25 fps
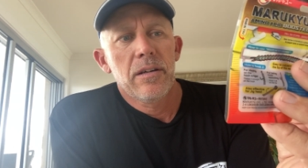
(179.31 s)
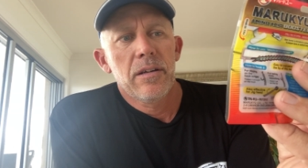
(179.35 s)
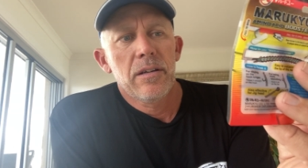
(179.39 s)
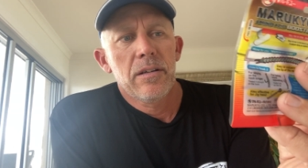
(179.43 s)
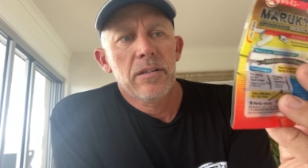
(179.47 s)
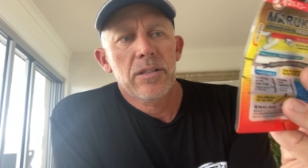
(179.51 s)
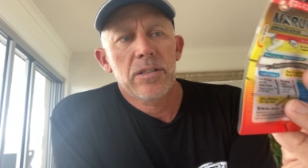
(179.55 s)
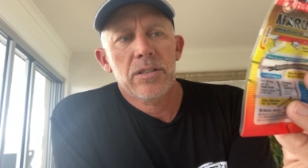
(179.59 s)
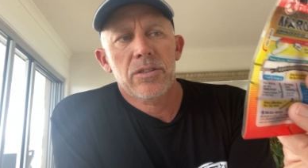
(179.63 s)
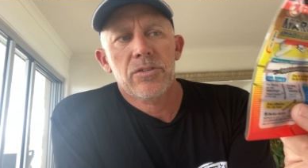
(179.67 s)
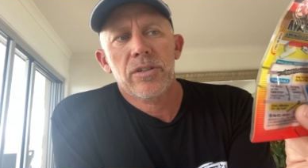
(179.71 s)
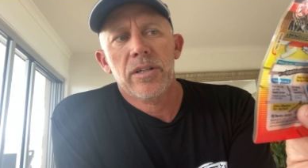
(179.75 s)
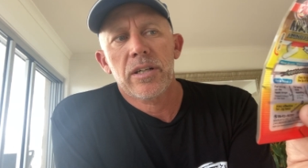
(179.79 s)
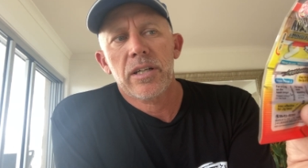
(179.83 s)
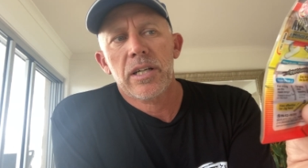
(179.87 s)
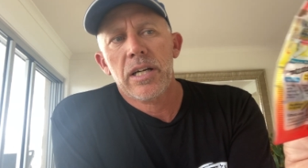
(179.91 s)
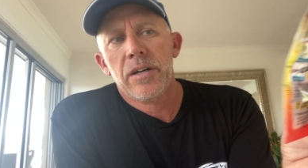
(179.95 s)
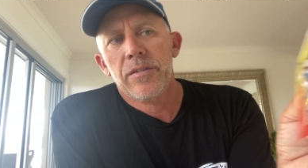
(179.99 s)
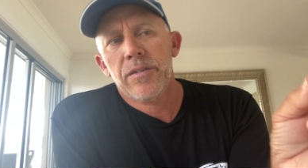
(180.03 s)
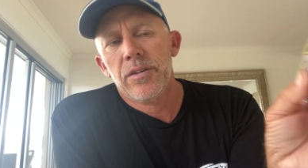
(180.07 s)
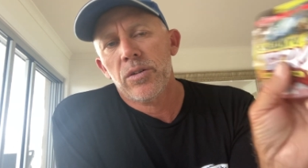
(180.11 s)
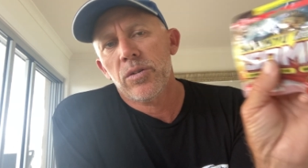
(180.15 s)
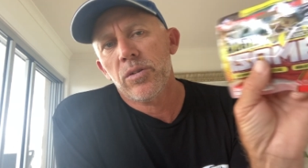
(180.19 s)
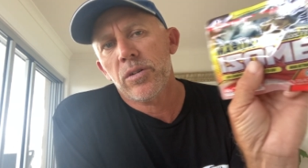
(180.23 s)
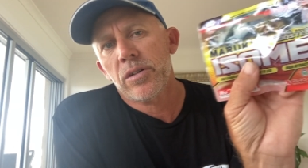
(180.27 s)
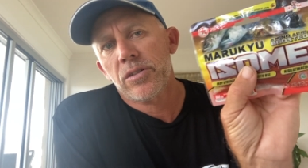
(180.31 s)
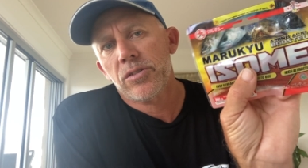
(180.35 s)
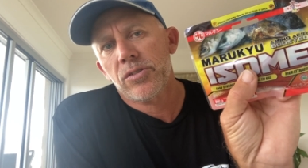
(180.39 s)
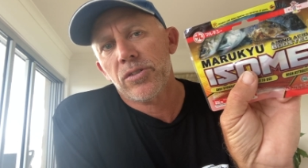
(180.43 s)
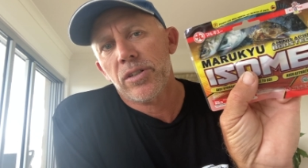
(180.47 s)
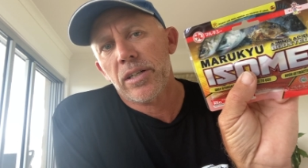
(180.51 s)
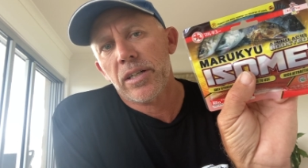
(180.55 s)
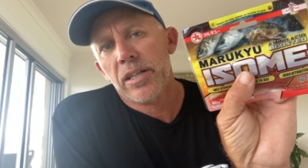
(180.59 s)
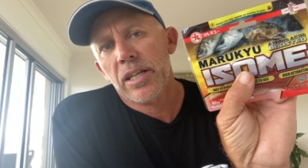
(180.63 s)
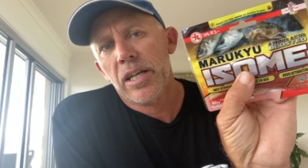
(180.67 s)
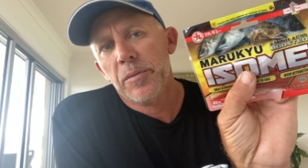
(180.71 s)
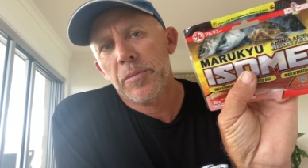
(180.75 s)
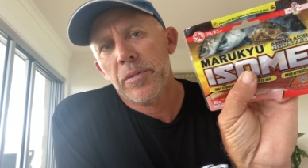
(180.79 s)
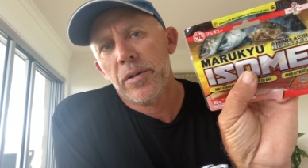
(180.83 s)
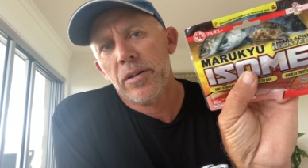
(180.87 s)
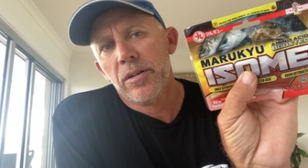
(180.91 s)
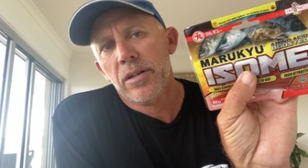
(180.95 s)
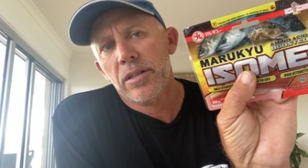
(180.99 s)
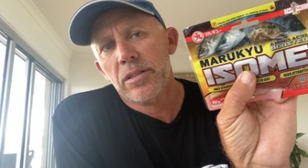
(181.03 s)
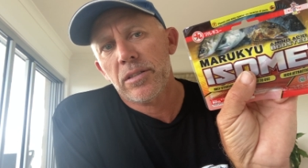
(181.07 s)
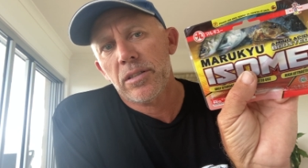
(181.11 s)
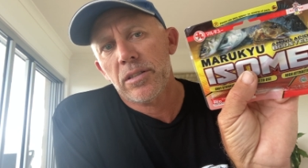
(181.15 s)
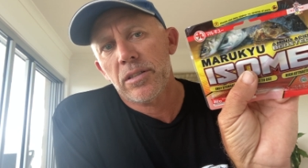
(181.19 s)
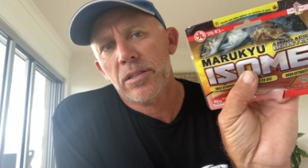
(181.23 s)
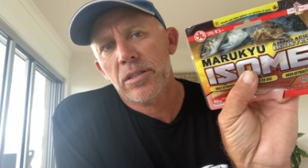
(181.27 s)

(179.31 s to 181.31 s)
just try and cover the hook, try and keep it nice and